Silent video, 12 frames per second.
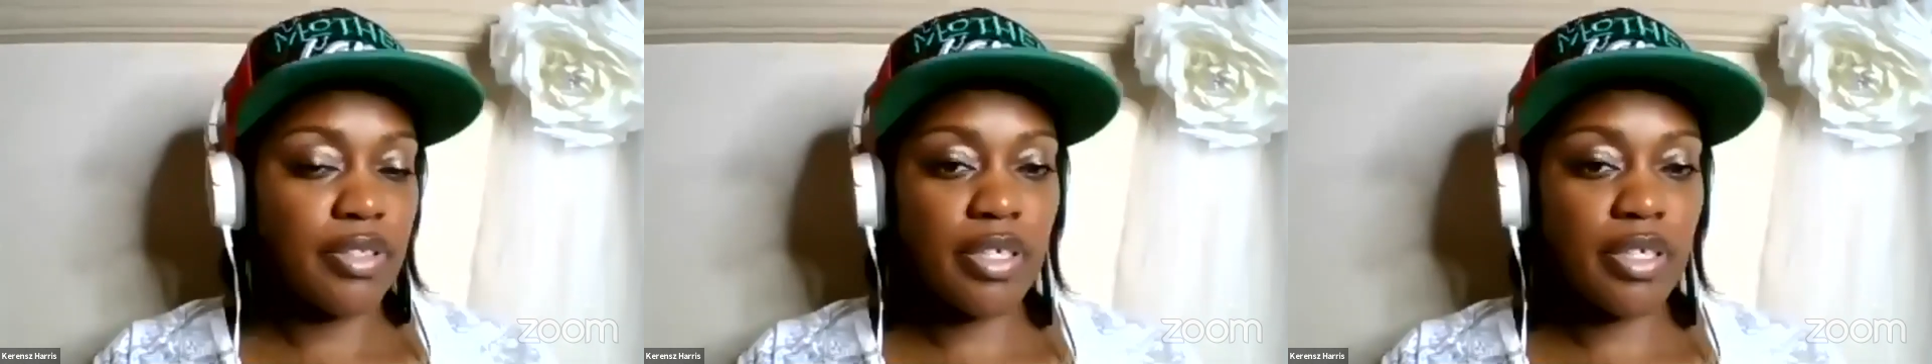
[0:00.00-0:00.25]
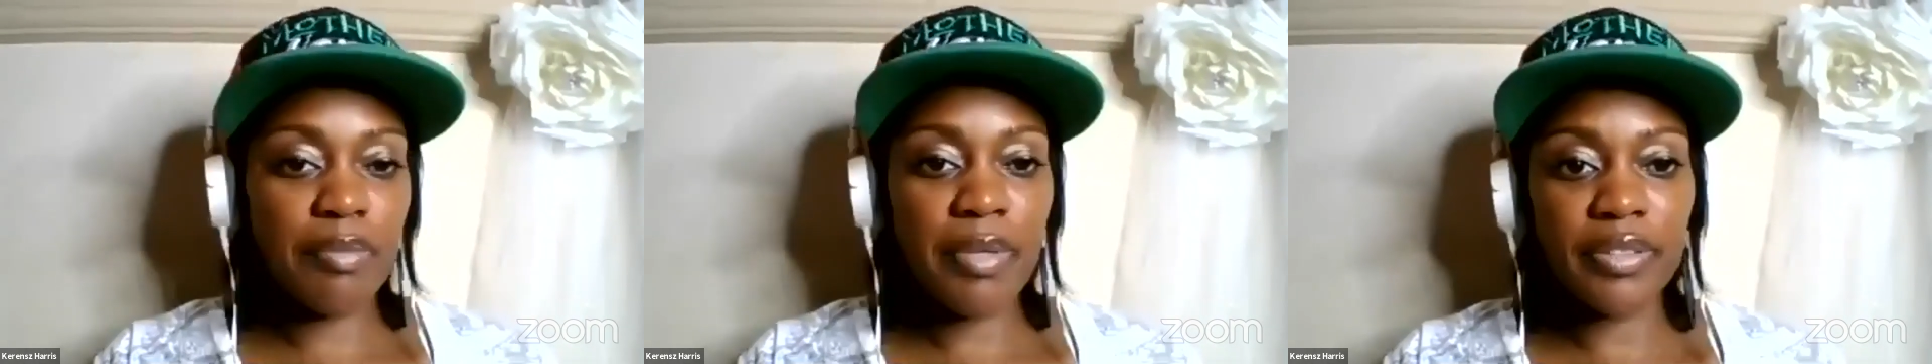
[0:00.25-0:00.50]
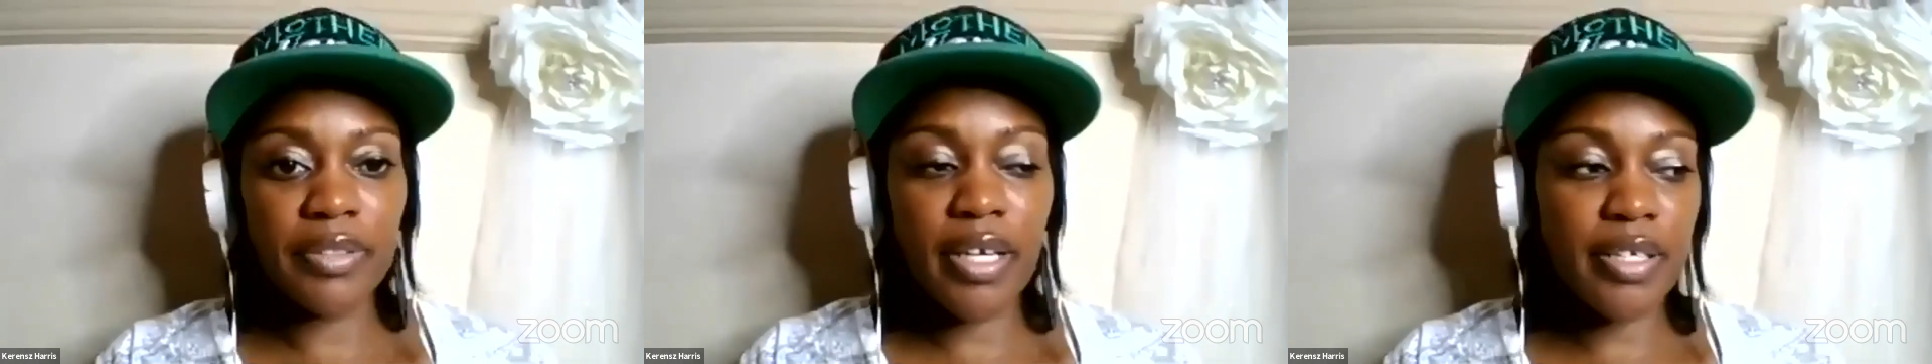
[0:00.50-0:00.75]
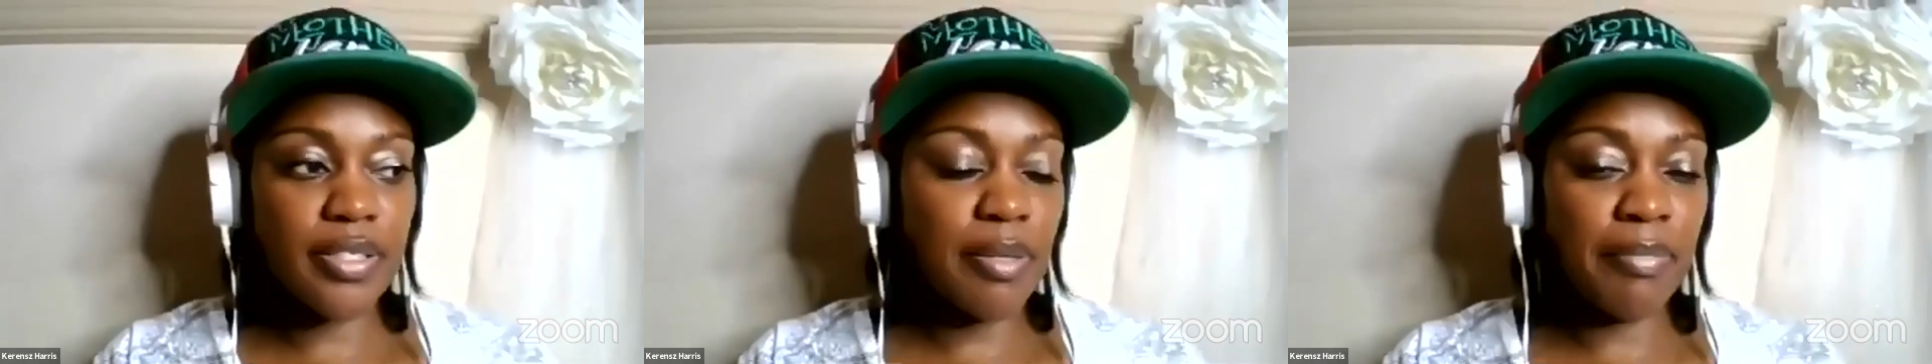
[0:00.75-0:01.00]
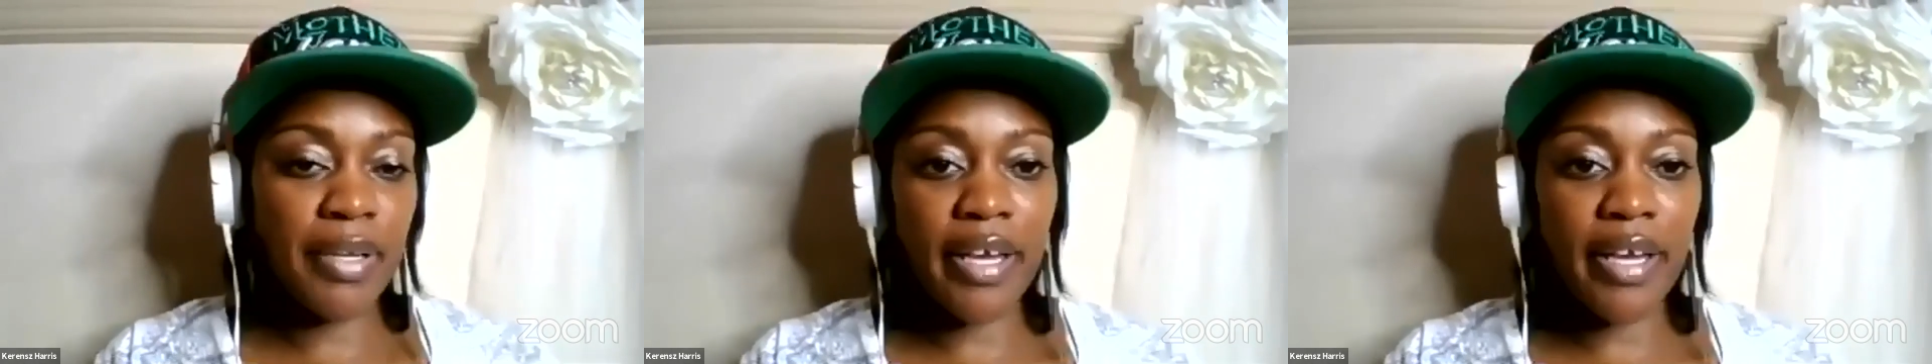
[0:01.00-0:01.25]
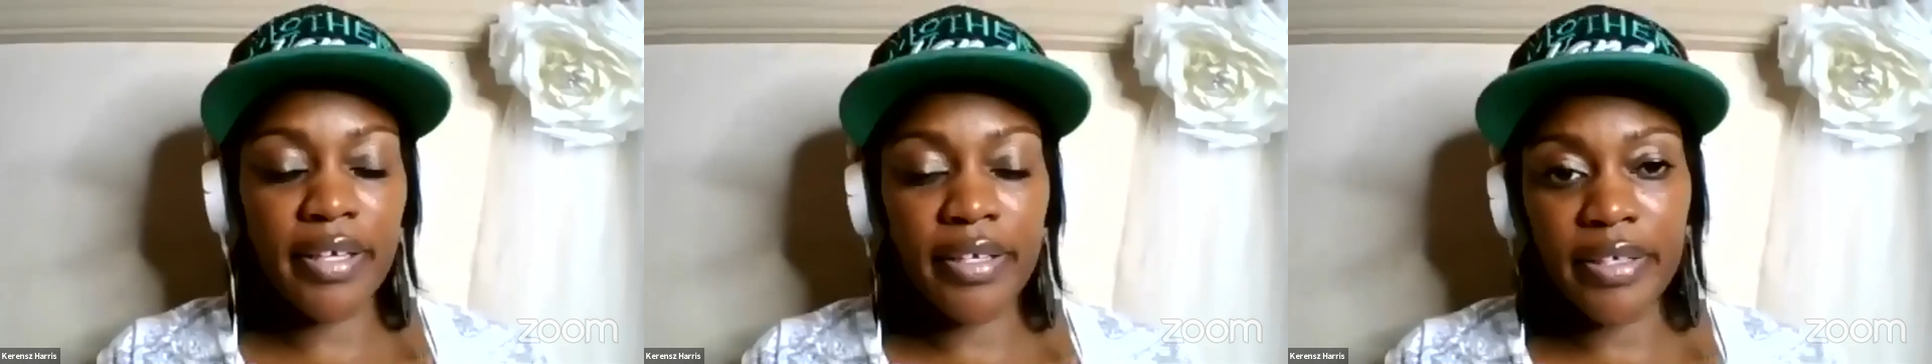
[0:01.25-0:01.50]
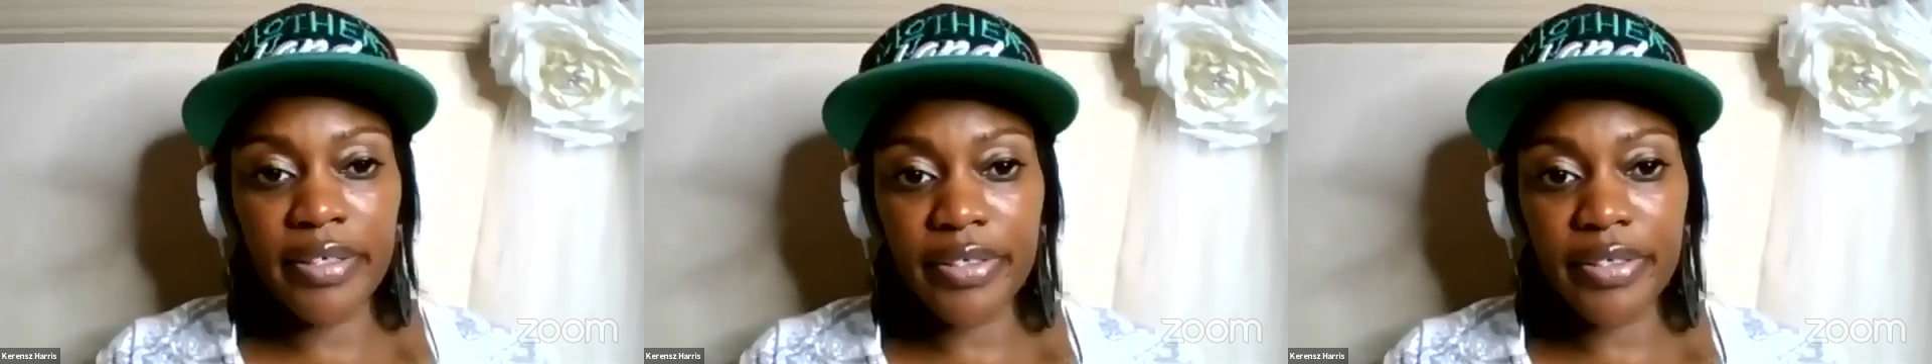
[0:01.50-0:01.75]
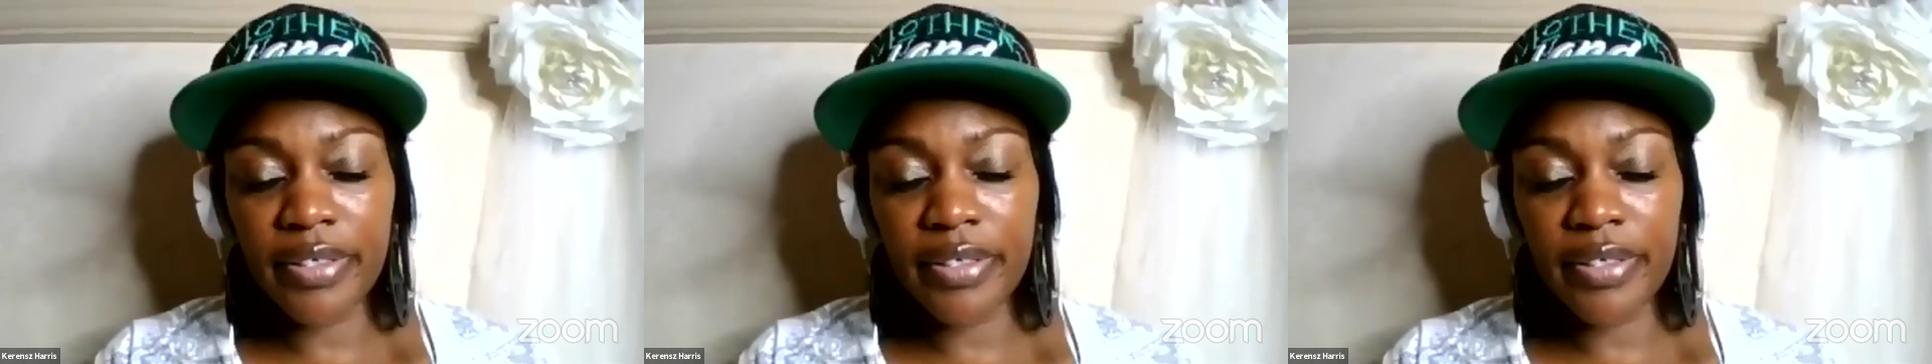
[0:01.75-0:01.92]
The thing about that is I'm Black and Indian.